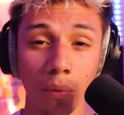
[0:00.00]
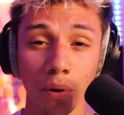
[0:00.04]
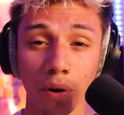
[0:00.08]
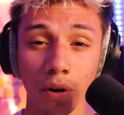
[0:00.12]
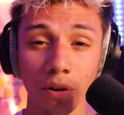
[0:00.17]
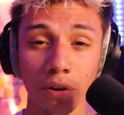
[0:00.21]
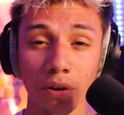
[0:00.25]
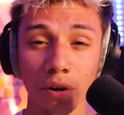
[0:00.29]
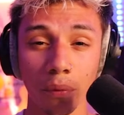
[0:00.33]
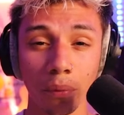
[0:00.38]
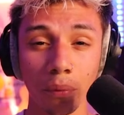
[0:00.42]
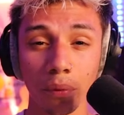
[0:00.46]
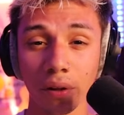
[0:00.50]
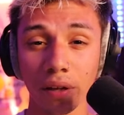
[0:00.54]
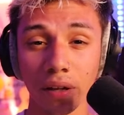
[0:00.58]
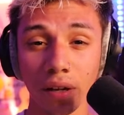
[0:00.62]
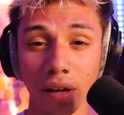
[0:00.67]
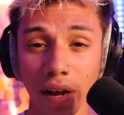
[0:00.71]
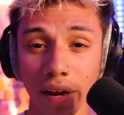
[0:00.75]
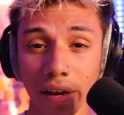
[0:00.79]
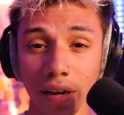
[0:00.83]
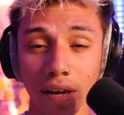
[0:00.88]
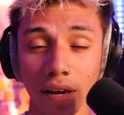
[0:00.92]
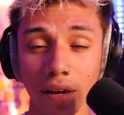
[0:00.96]
where you don't really
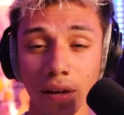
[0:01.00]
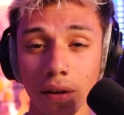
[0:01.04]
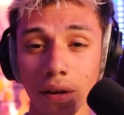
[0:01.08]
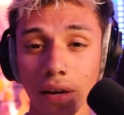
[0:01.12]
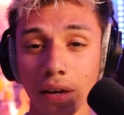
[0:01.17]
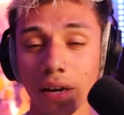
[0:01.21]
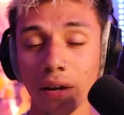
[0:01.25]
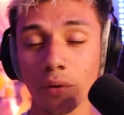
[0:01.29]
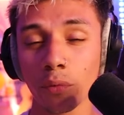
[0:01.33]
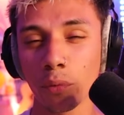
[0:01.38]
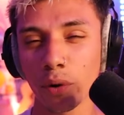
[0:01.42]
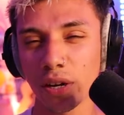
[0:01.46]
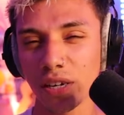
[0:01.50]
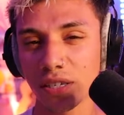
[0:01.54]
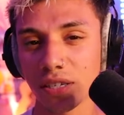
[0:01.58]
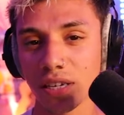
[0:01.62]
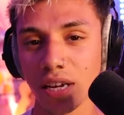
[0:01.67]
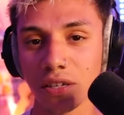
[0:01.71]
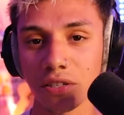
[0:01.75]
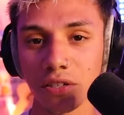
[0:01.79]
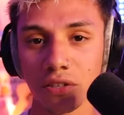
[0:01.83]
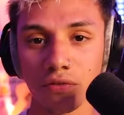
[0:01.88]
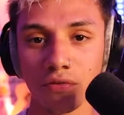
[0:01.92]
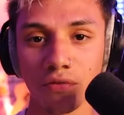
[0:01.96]
like it, and it
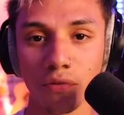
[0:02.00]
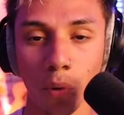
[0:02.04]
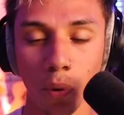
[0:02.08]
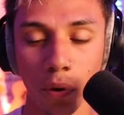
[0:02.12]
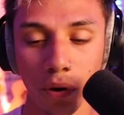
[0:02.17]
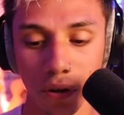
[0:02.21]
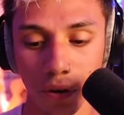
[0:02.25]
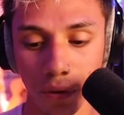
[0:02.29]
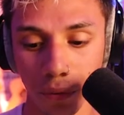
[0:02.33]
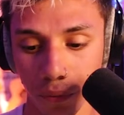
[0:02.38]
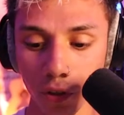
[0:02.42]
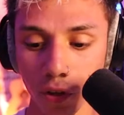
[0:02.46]
resets it for you.